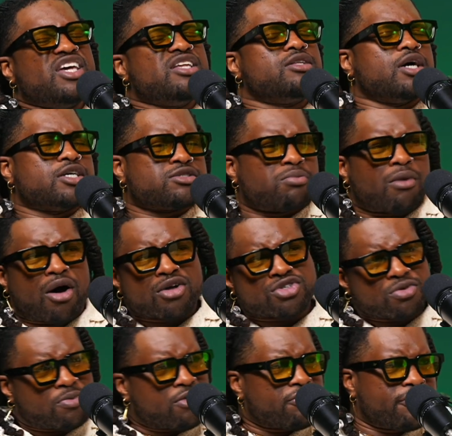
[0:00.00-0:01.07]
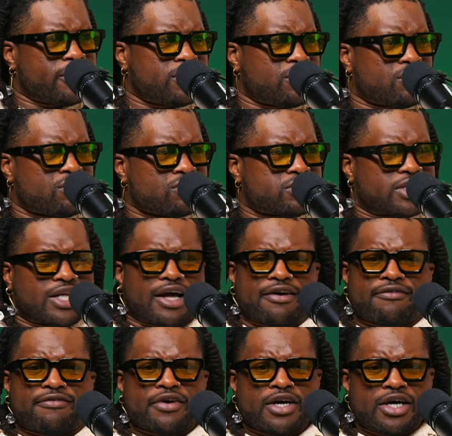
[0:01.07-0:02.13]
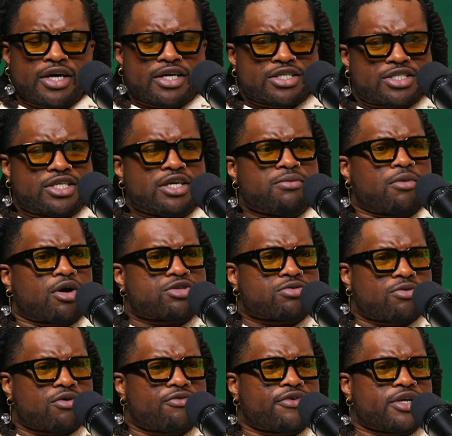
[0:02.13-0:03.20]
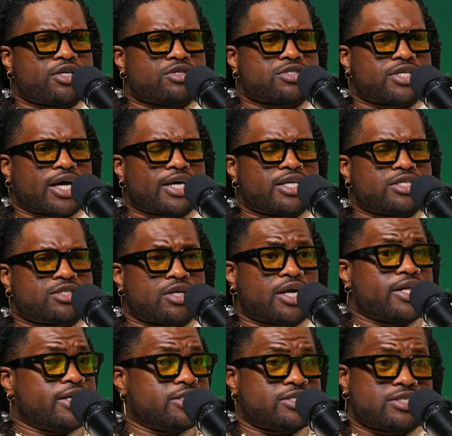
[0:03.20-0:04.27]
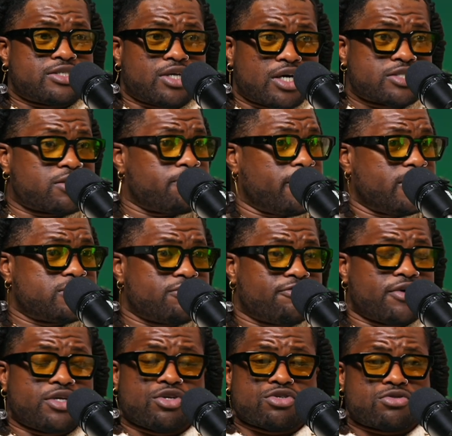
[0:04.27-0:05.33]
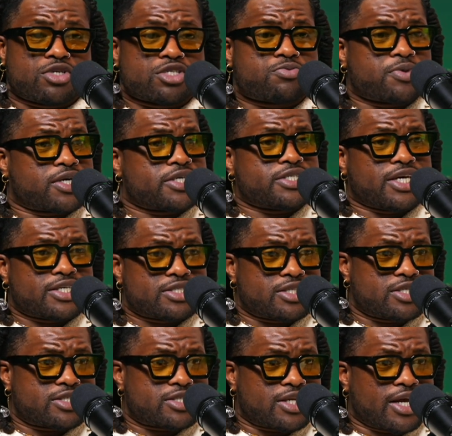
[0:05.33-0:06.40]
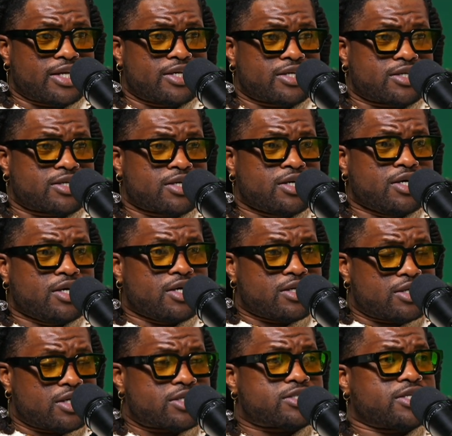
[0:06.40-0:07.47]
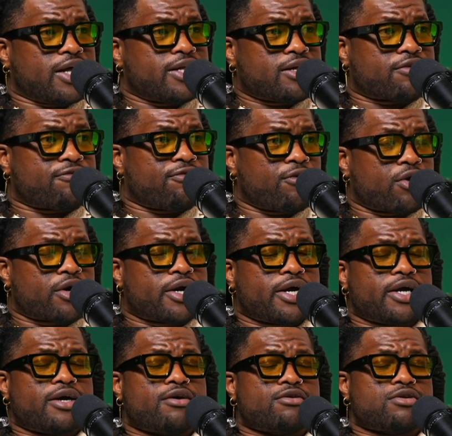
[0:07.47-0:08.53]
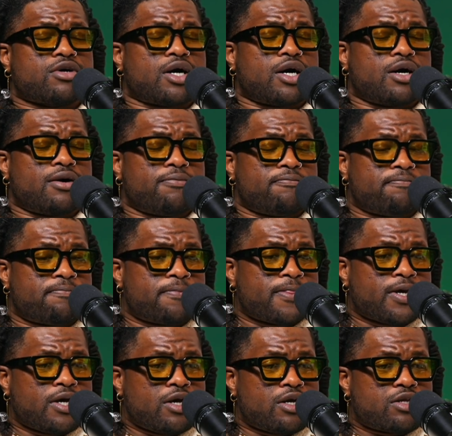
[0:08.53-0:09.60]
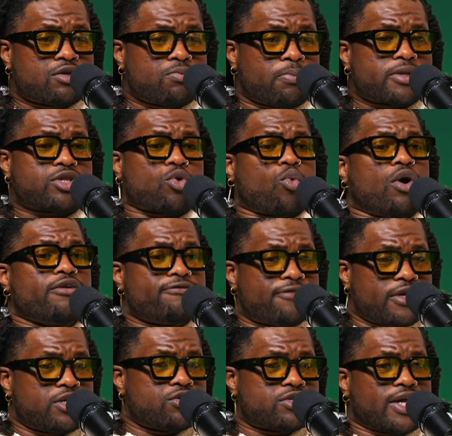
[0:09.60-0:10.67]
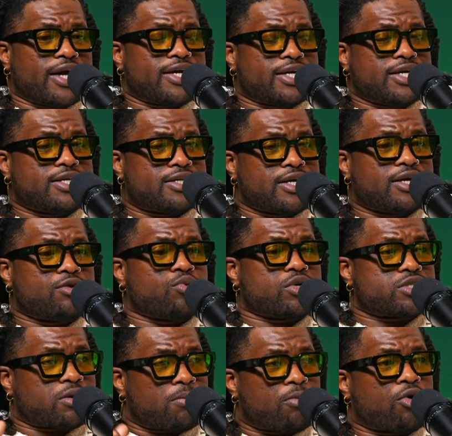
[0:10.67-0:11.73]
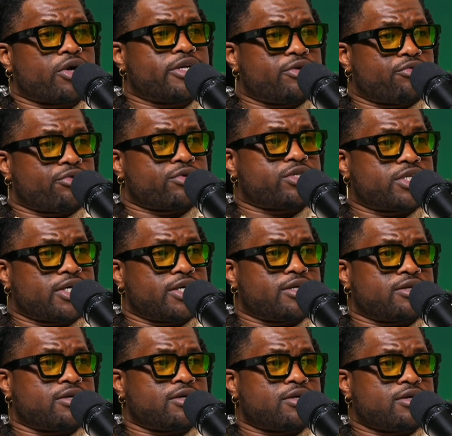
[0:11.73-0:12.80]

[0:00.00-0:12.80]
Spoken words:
does multiple videos, and I've seen multiple videos that he's done. And he does amazing videos just because he has the aesthetic for it. But the one video that he did was a morning routine.